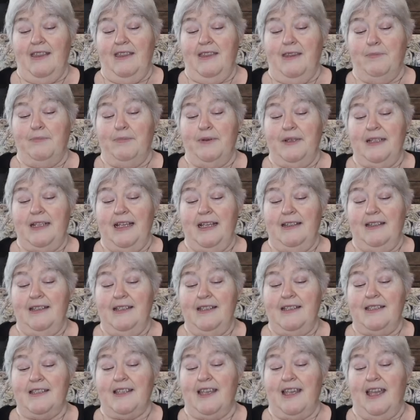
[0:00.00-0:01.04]
The
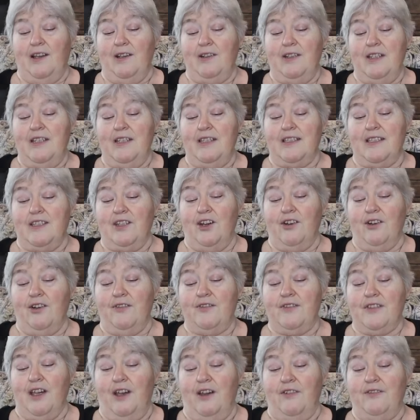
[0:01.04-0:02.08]
Pinellas County
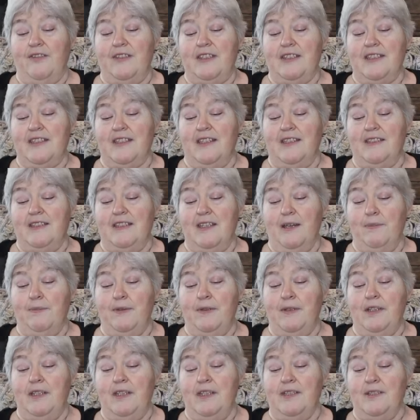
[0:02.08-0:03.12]
Sheriff's Office said
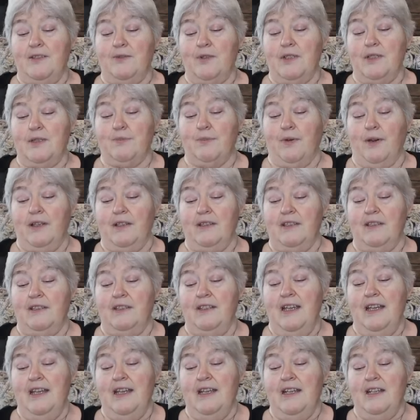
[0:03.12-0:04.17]
deputies
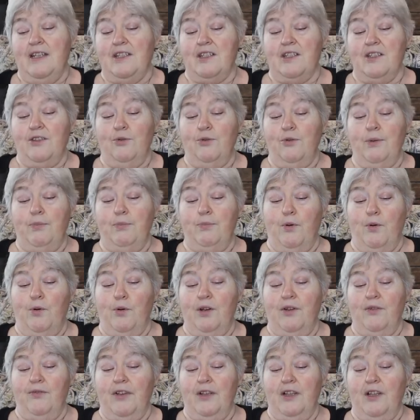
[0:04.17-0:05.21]
responded to the
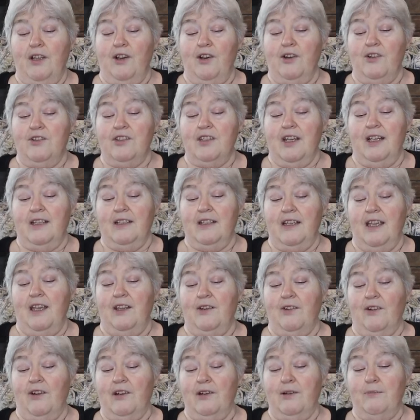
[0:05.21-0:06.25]
report of a large
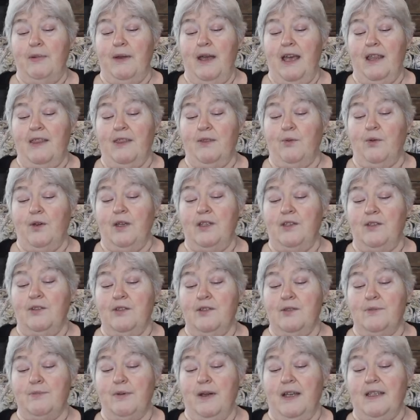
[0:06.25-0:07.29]
alligator on a pathway
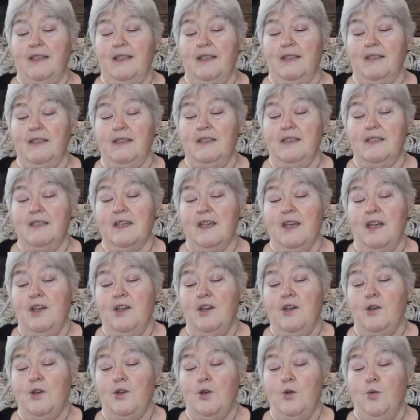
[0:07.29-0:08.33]
used by kids
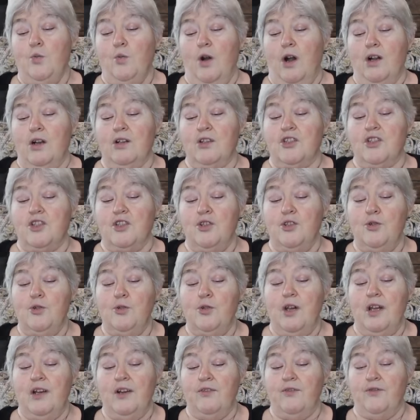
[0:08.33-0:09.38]
who walked
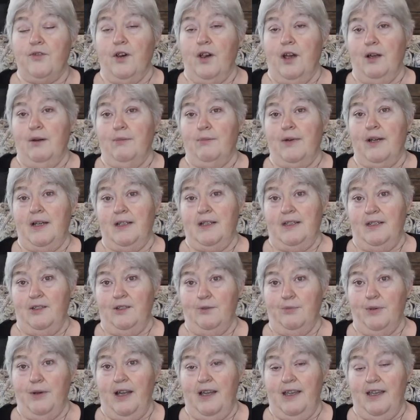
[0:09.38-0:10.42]
to and from a
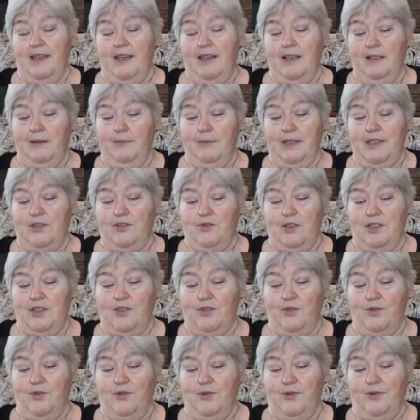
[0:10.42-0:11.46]
nearby elementary
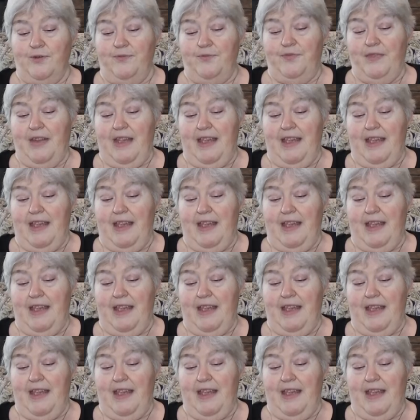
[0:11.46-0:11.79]
school.